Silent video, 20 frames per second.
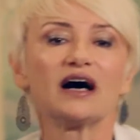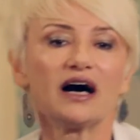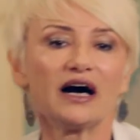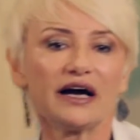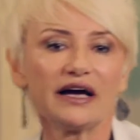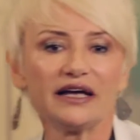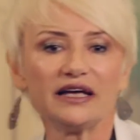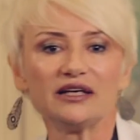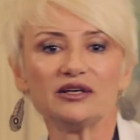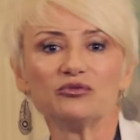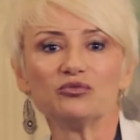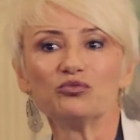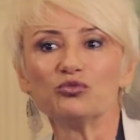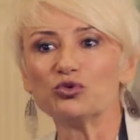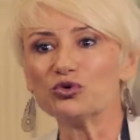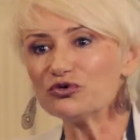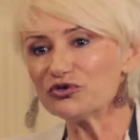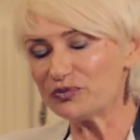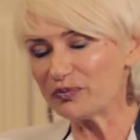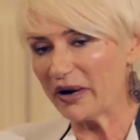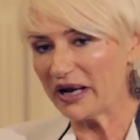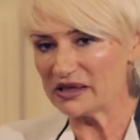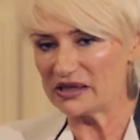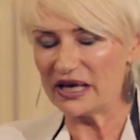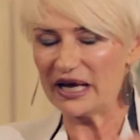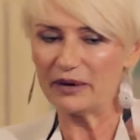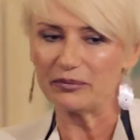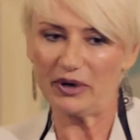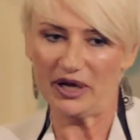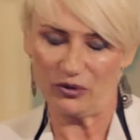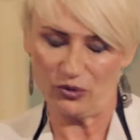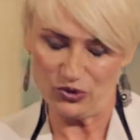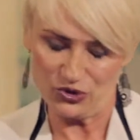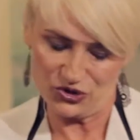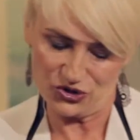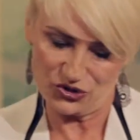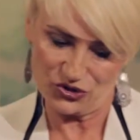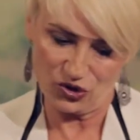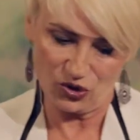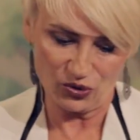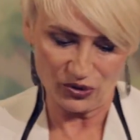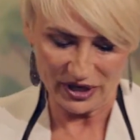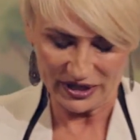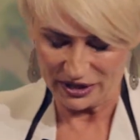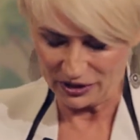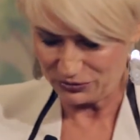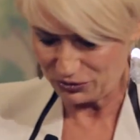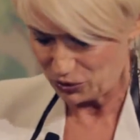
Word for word: I moved my lab, I was already a